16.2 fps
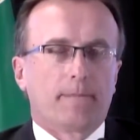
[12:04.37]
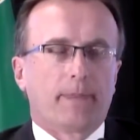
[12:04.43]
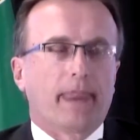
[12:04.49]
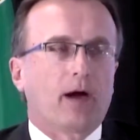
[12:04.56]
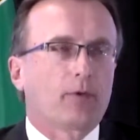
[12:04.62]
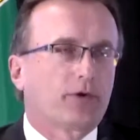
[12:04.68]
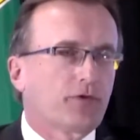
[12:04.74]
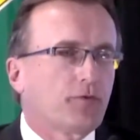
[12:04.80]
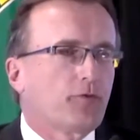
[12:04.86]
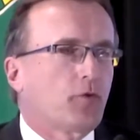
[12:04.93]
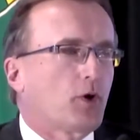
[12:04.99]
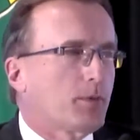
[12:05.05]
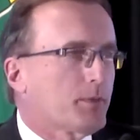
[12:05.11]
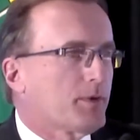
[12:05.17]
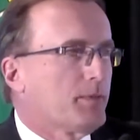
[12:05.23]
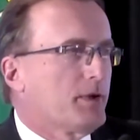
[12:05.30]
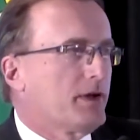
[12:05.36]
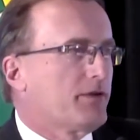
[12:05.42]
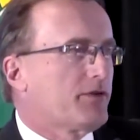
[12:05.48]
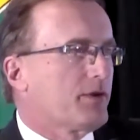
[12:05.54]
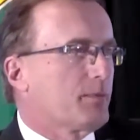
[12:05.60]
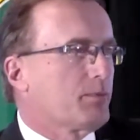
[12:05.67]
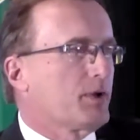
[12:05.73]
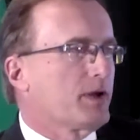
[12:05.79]
Now, as a former
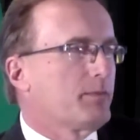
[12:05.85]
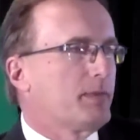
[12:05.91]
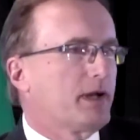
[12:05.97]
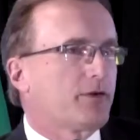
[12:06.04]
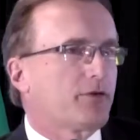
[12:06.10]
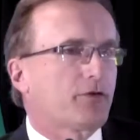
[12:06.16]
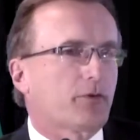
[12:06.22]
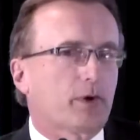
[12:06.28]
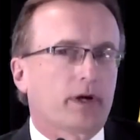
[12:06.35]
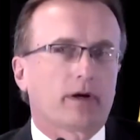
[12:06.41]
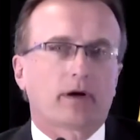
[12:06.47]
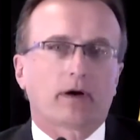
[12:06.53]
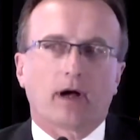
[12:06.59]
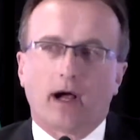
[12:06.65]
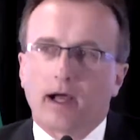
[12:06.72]
municipal administrator,